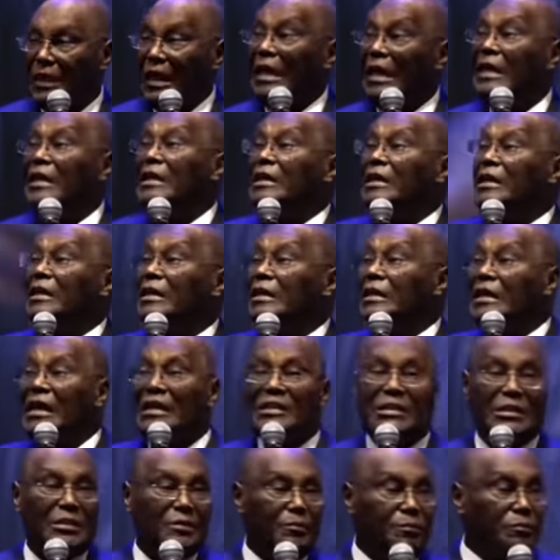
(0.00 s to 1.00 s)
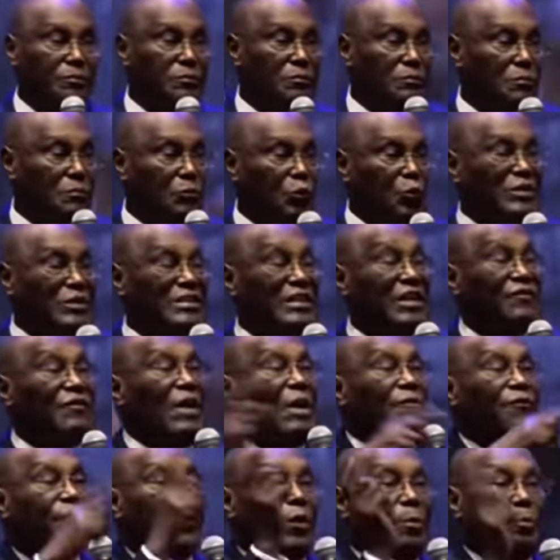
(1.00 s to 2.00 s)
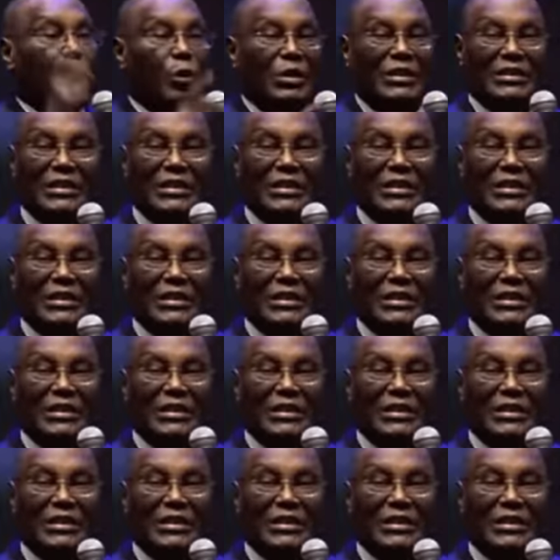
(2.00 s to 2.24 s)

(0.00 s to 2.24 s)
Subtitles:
any leadership, whichever from